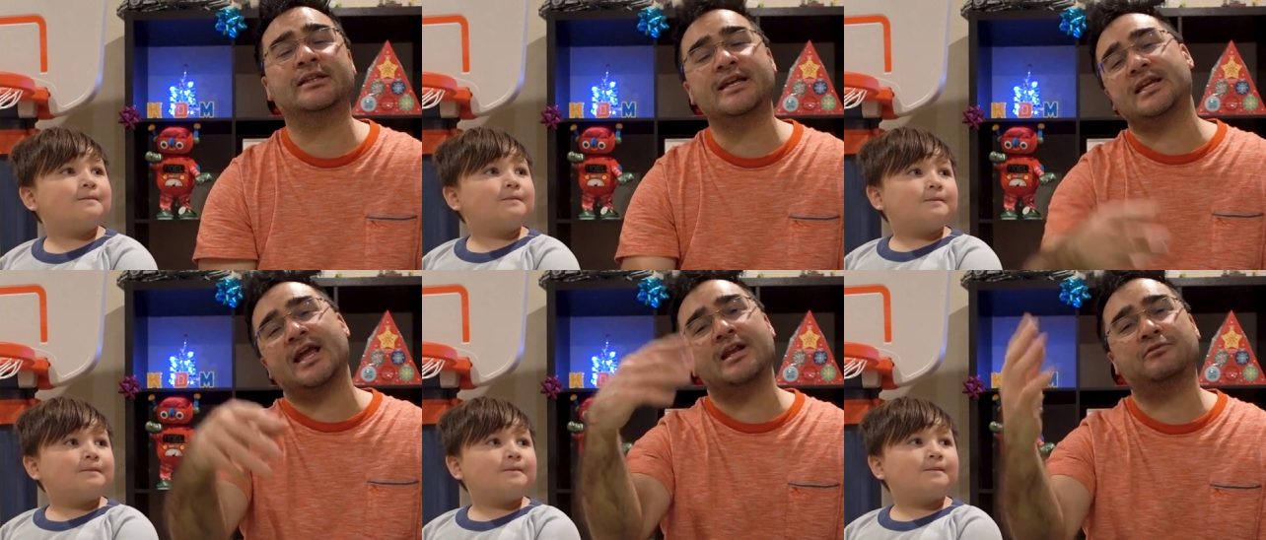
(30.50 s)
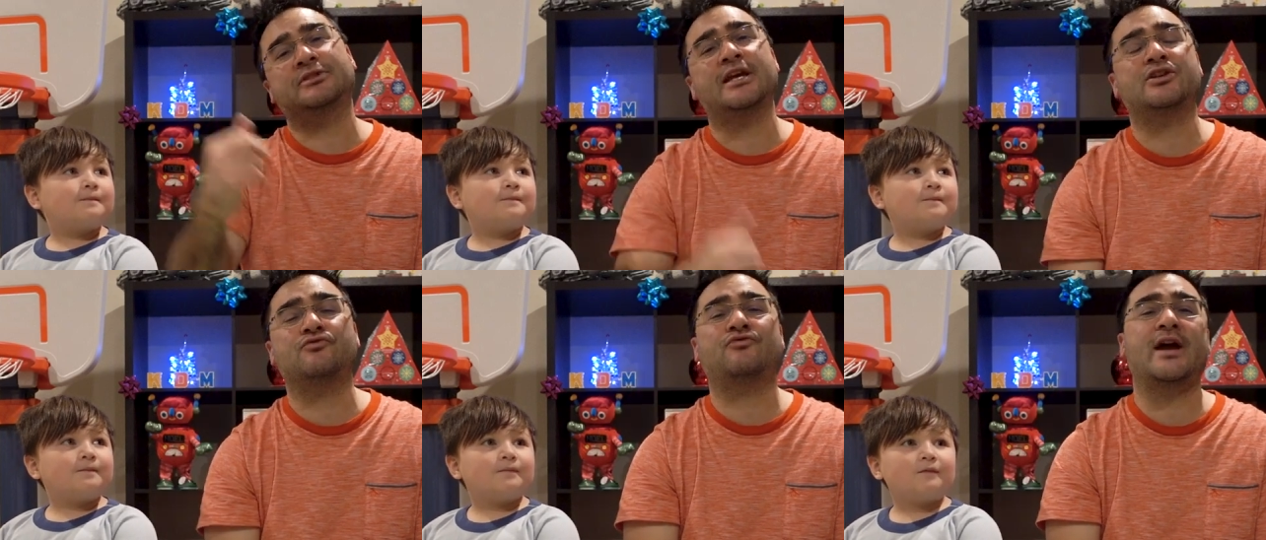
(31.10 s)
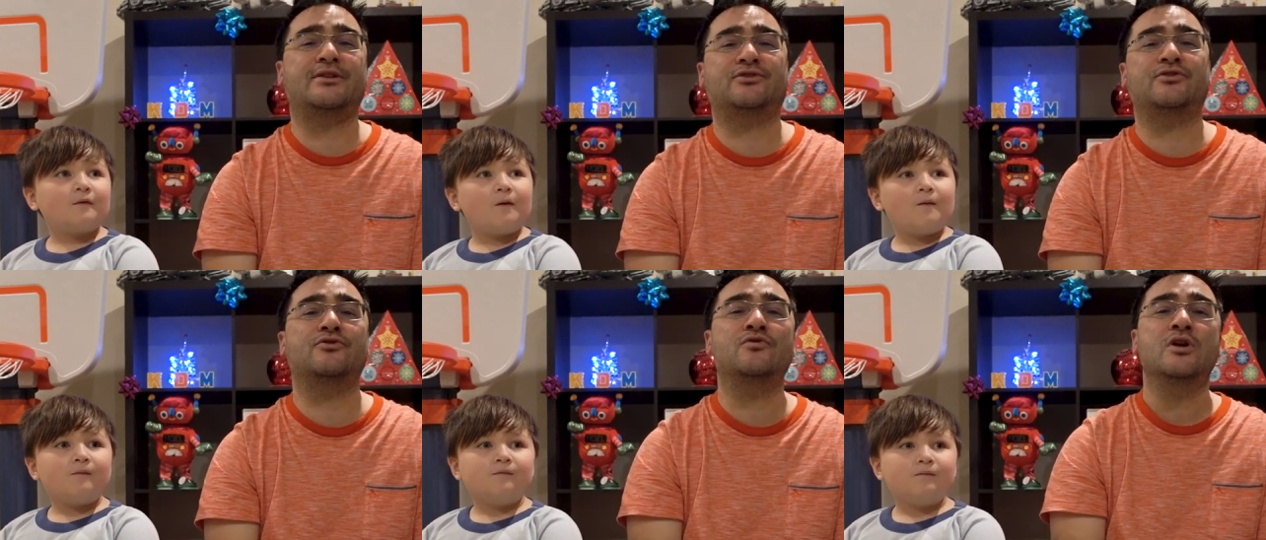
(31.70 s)
Speaker 1: link, and it will take you right
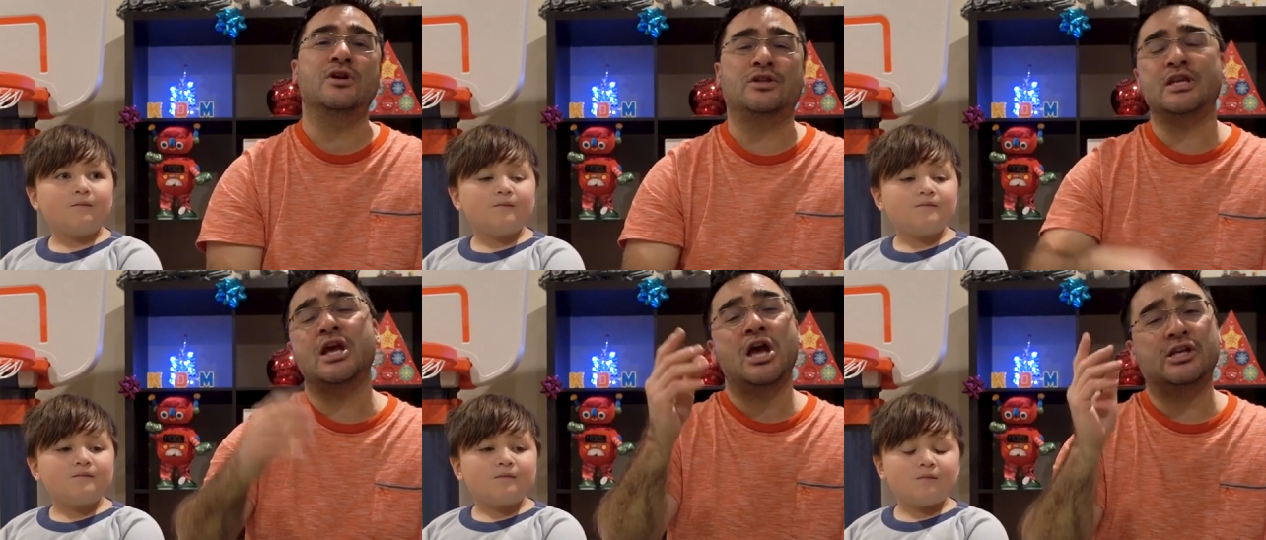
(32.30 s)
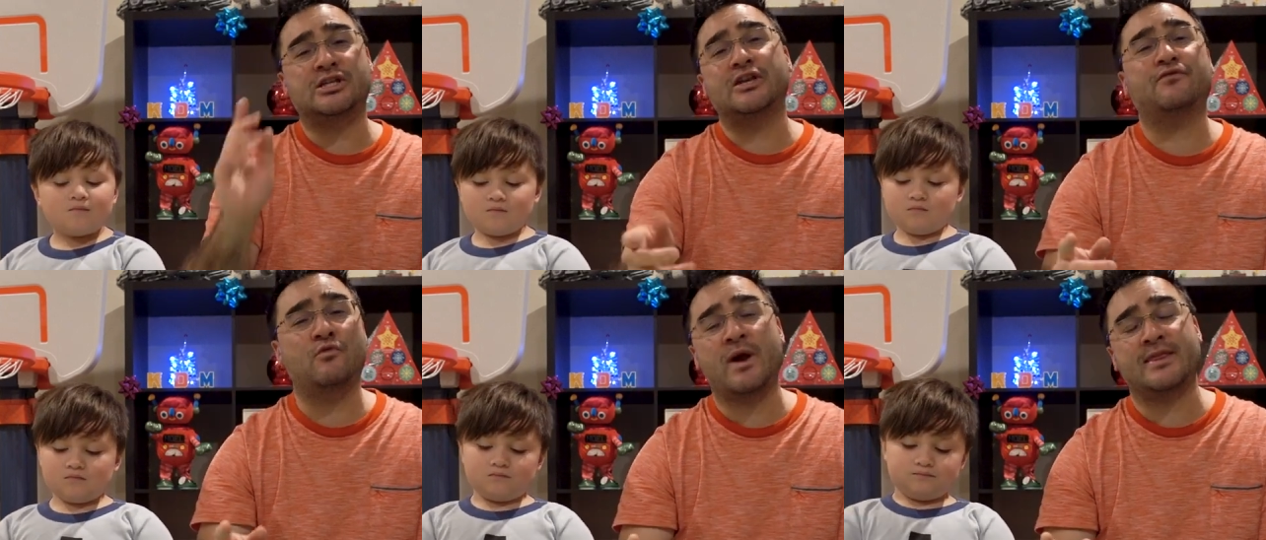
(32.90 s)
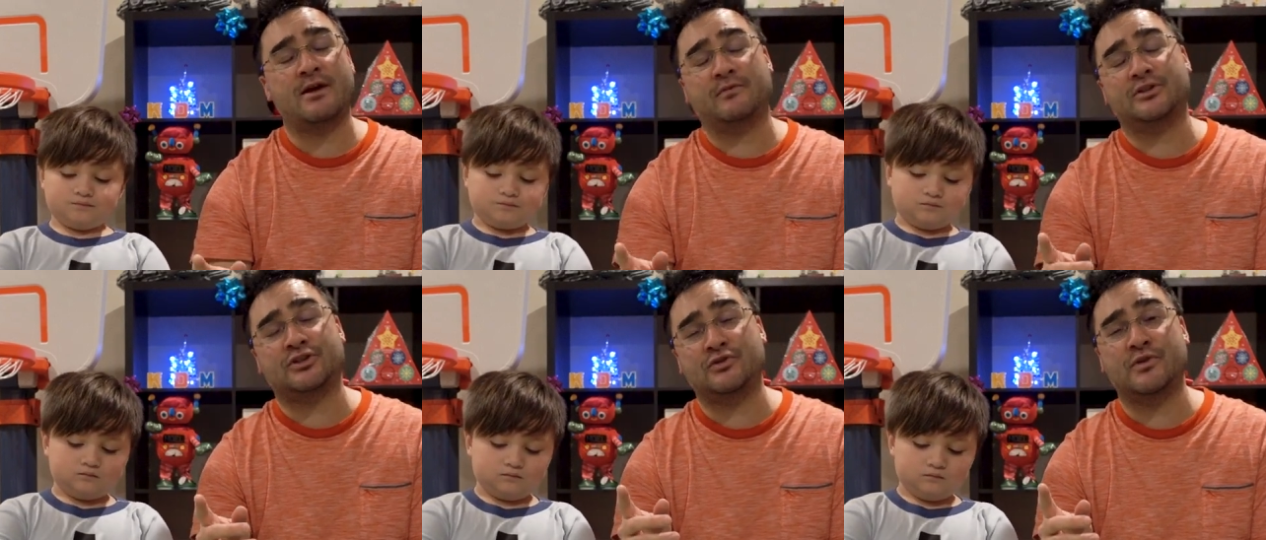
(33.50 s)
to the giveaway that we're
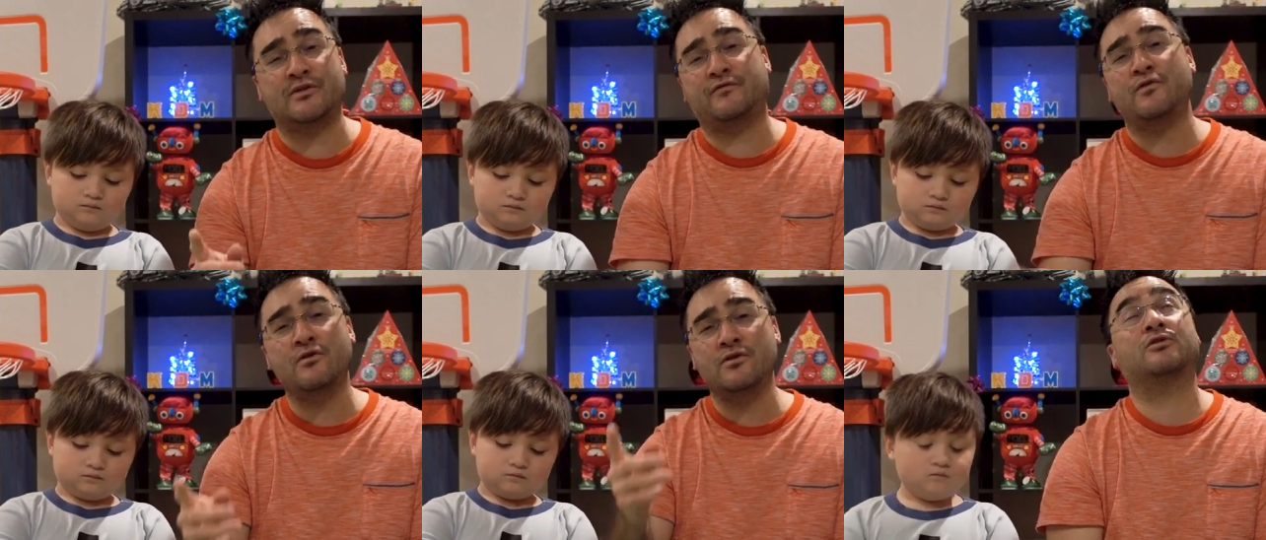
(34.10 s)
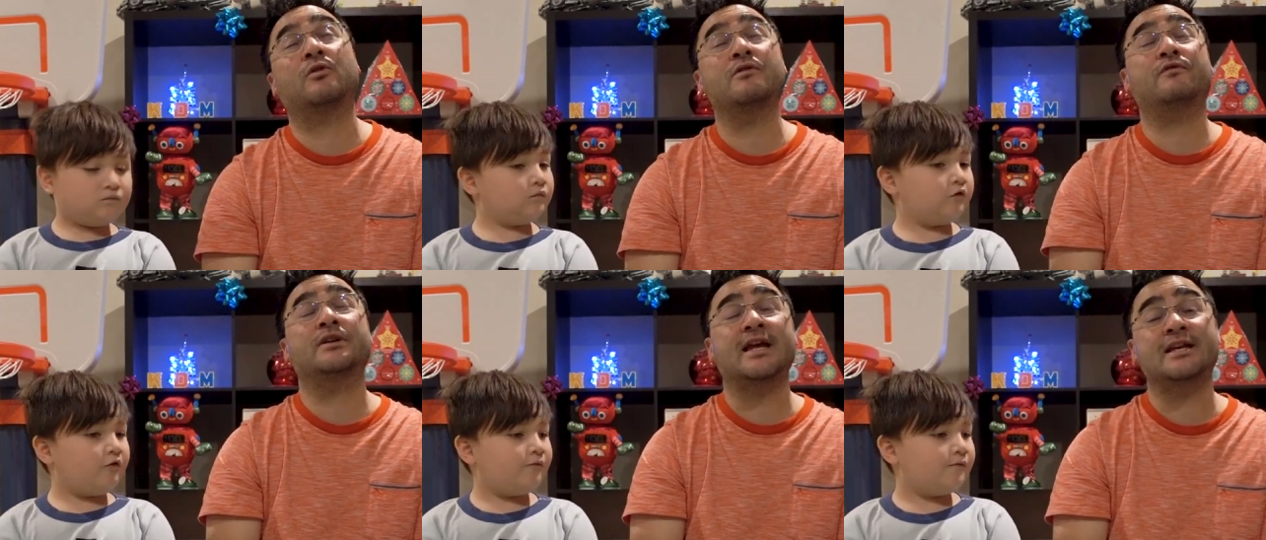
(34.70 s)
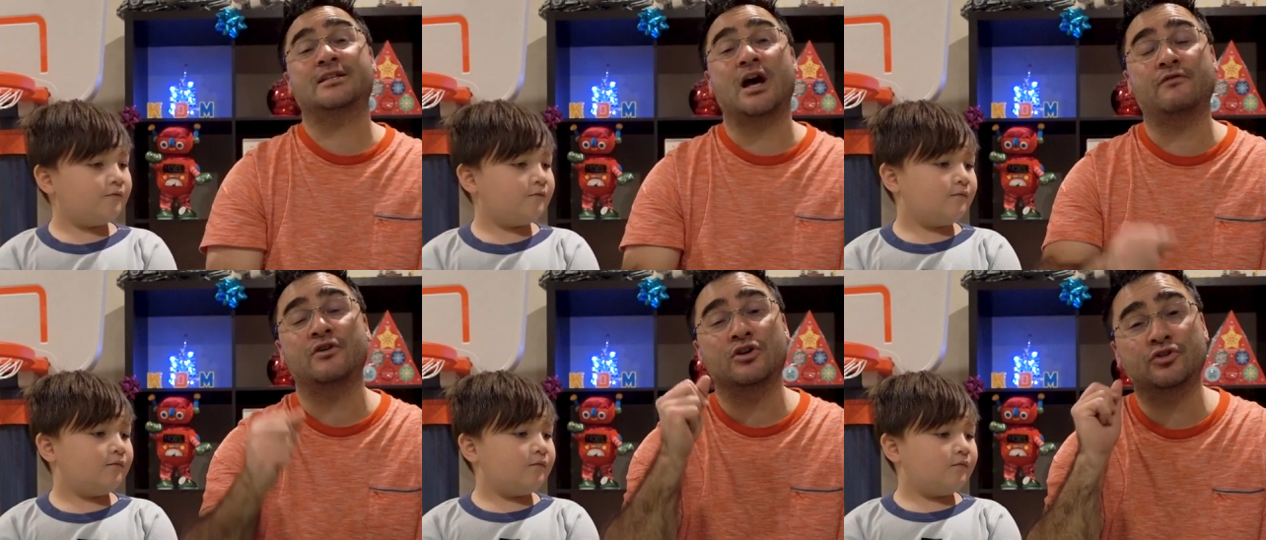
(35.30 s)
doing for 24 Days
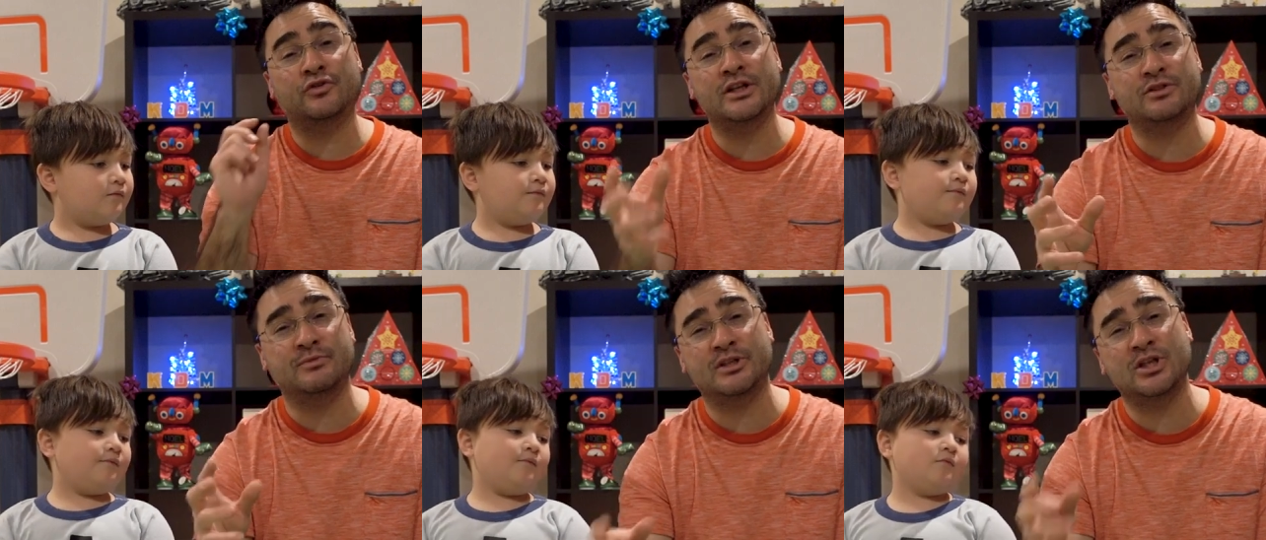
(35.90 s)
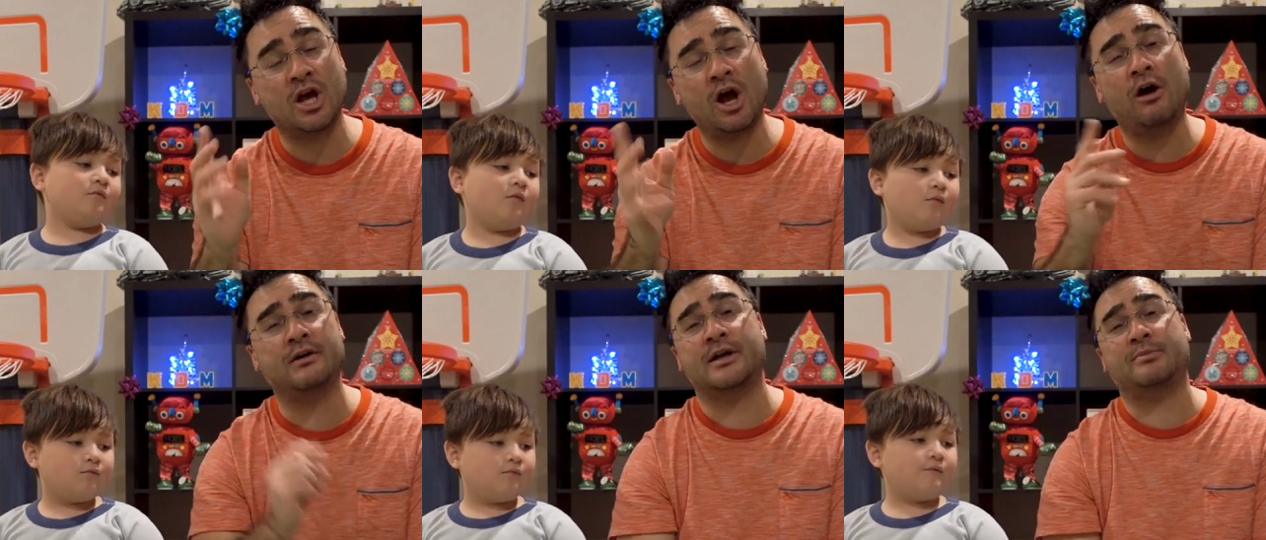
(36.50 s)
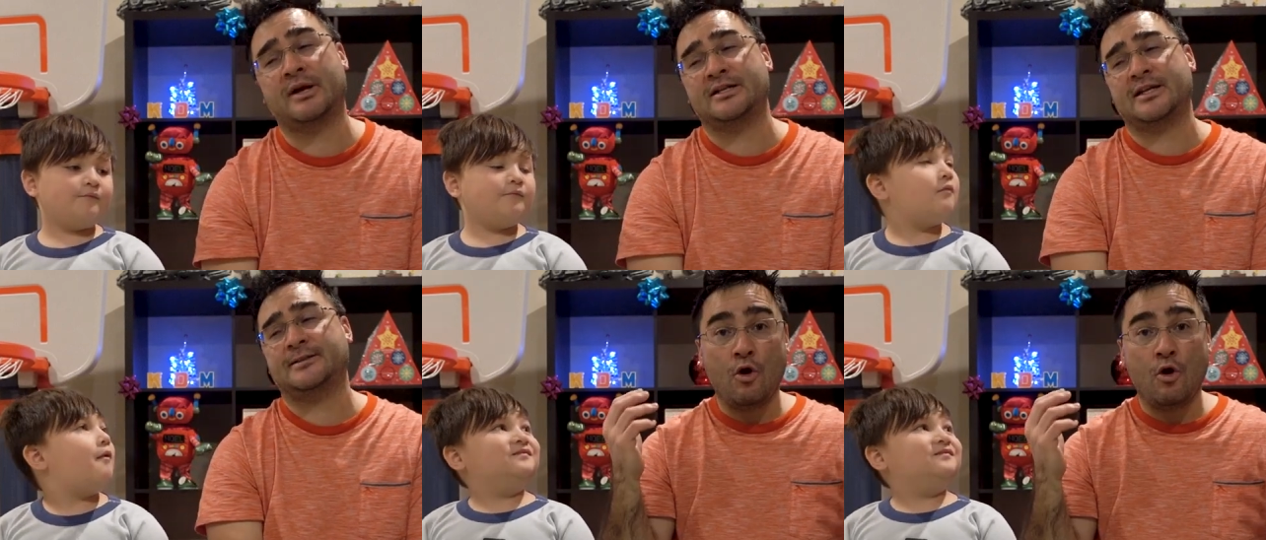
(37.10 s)
of Christmas Holiday Project.